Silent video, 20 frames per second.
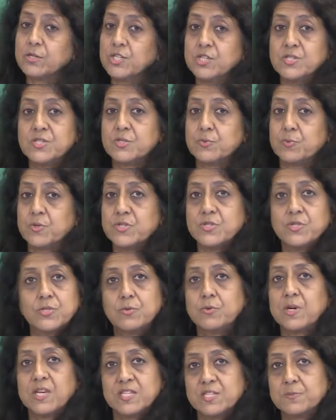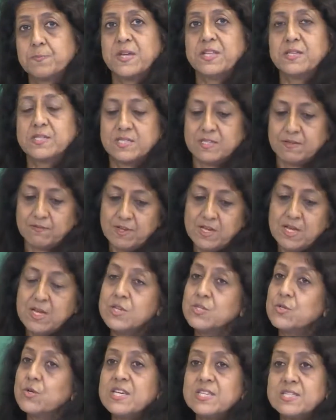just was too expensive.
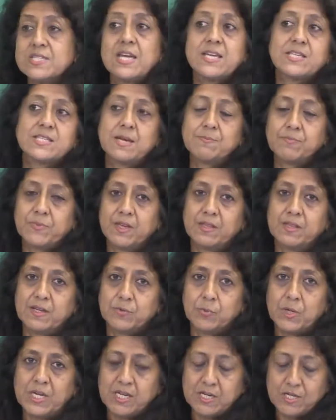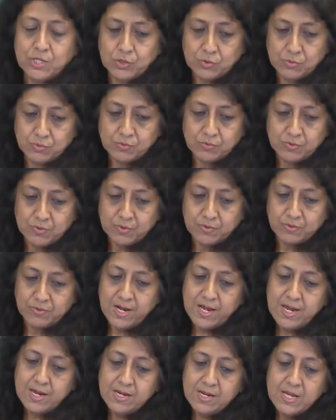So is there something that we can do,
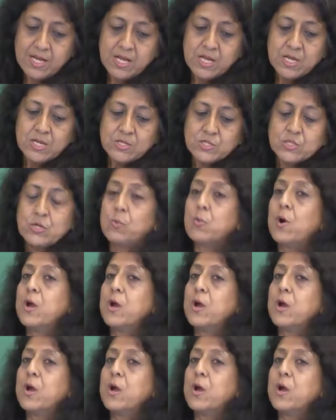right? So